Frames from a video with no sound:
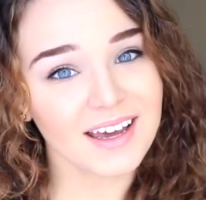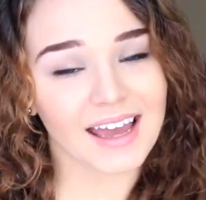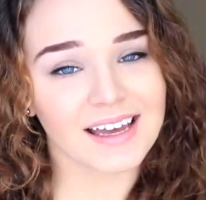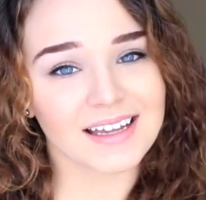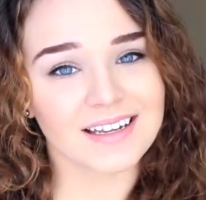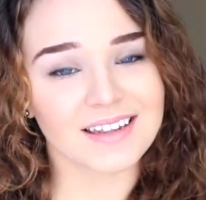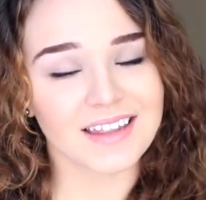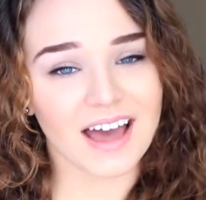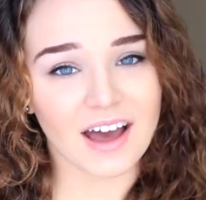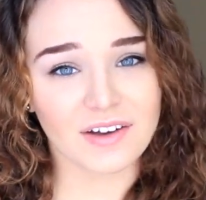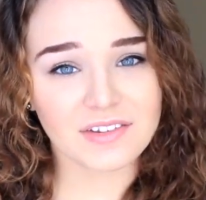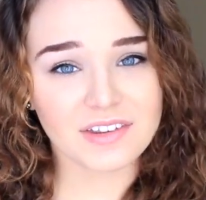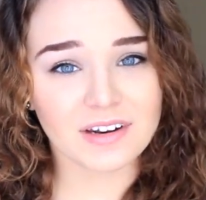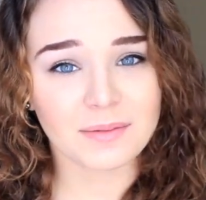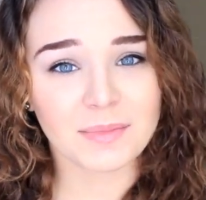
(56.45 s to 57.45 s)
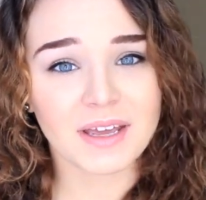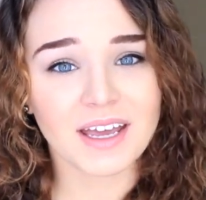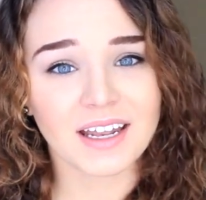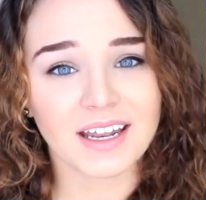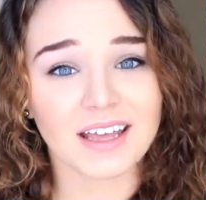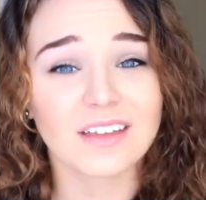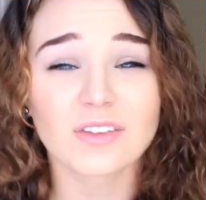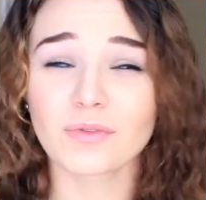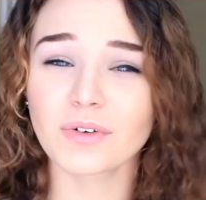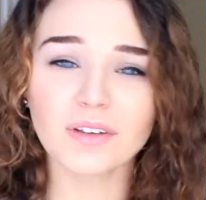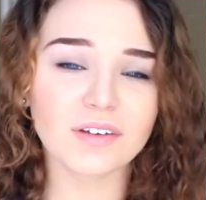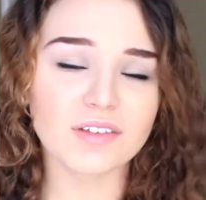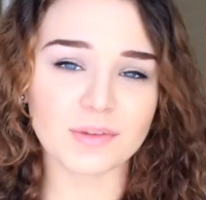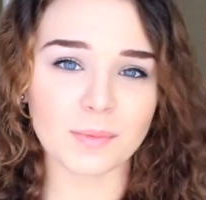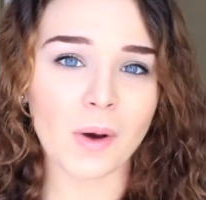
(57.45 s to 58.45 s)
And the house that I'm in is
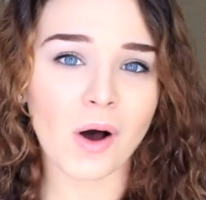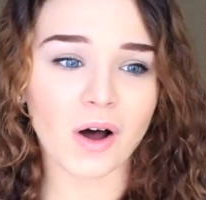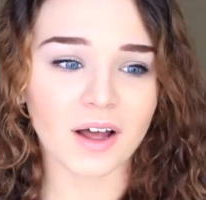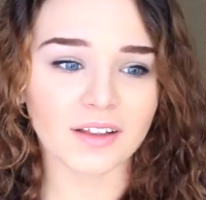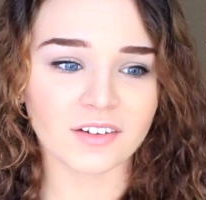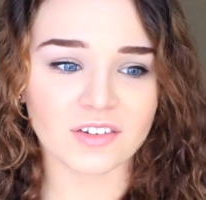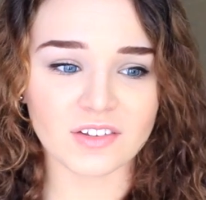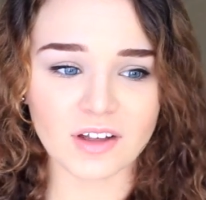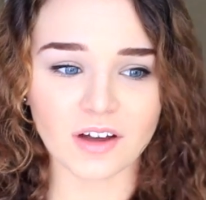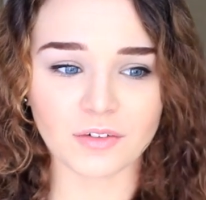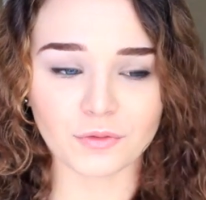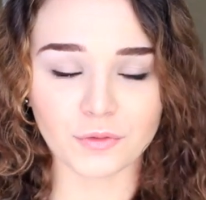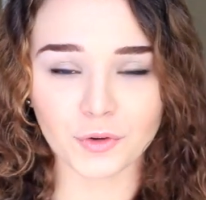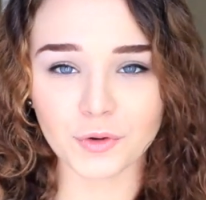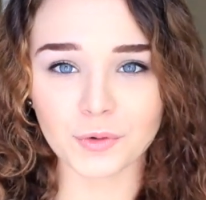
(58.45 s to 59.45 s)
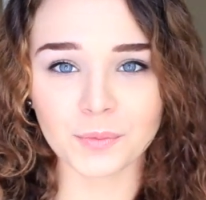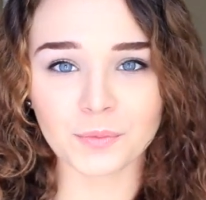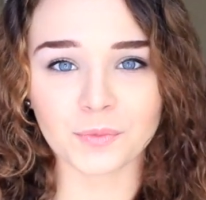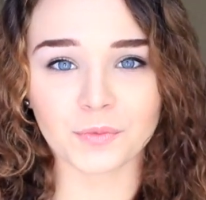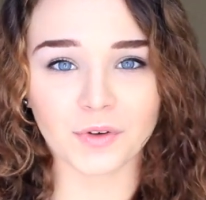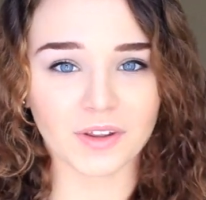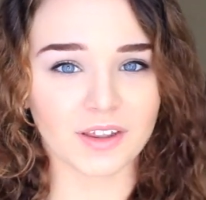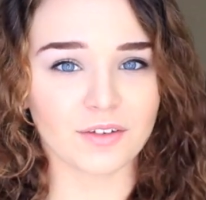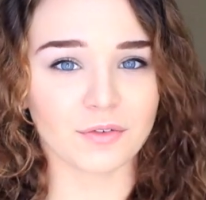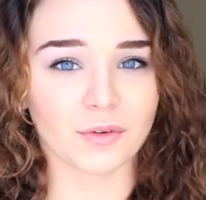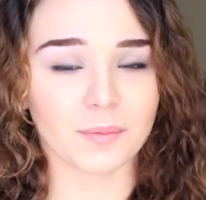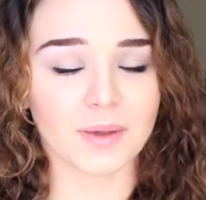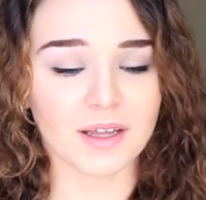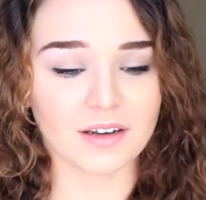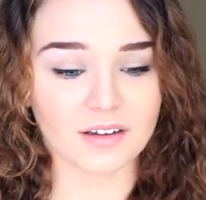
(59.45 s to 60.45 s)
really small and there's not room really for
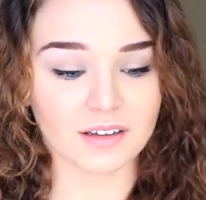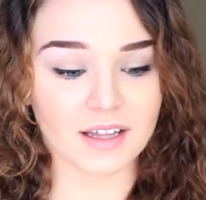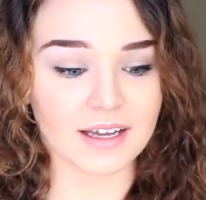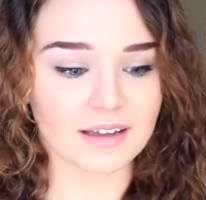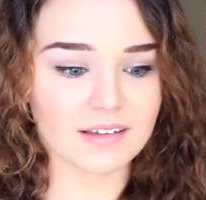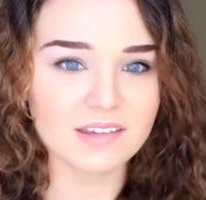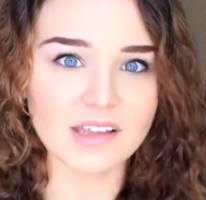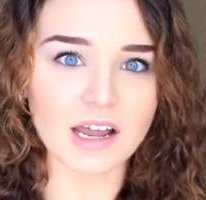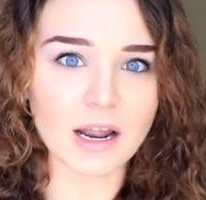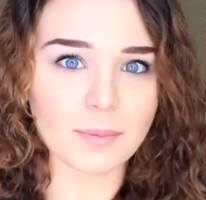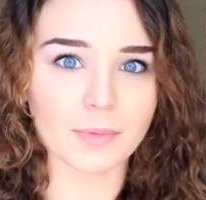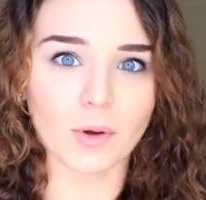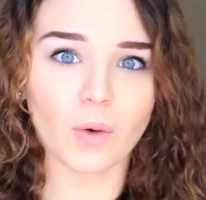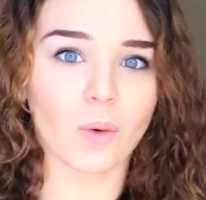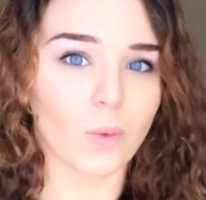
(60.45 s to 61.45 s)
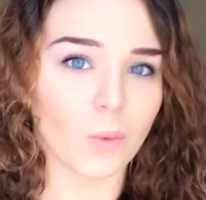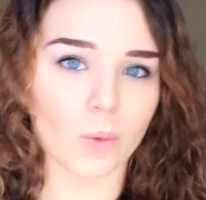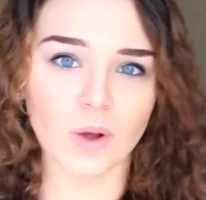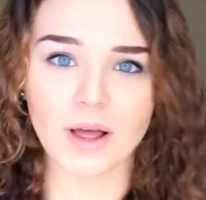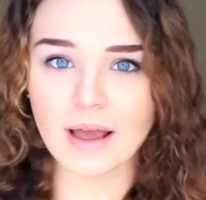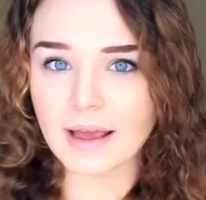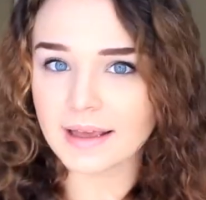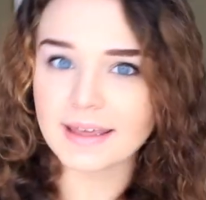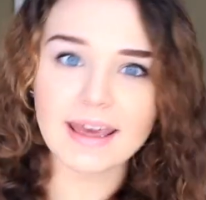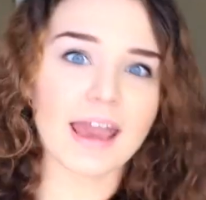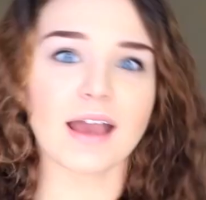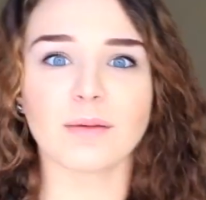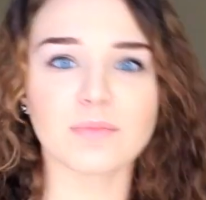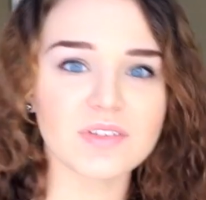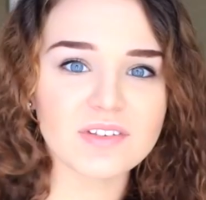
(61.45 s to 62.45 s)
me to like set up a whole
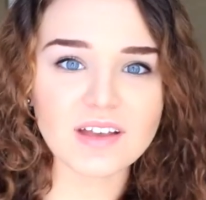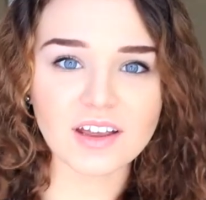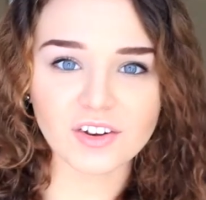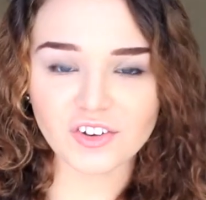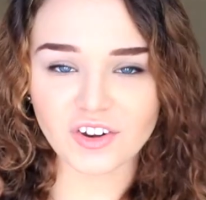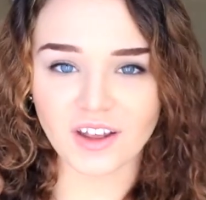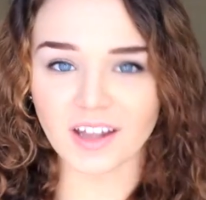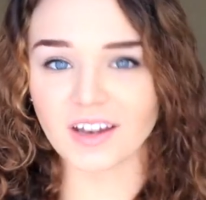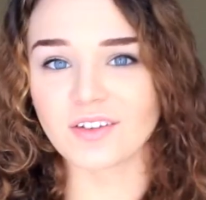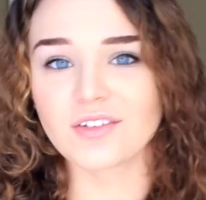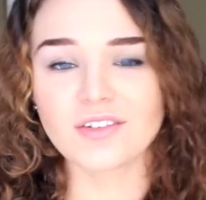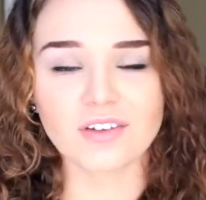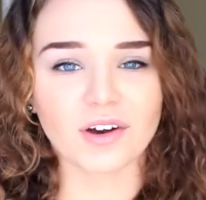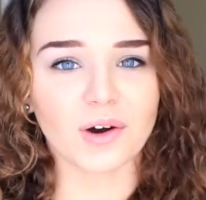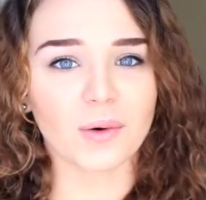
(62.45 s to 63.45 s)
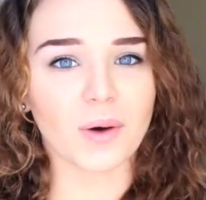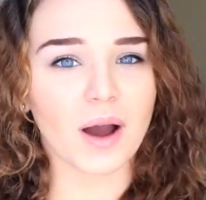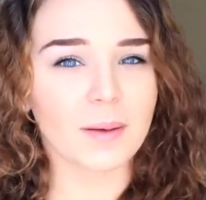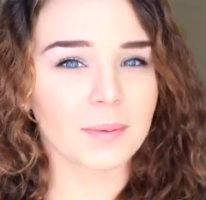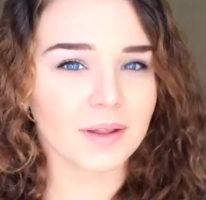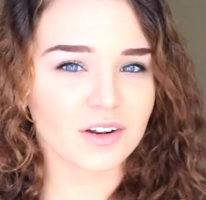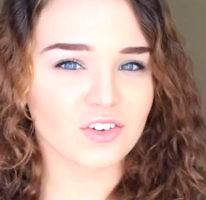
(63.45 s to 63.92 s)
game station. So I'm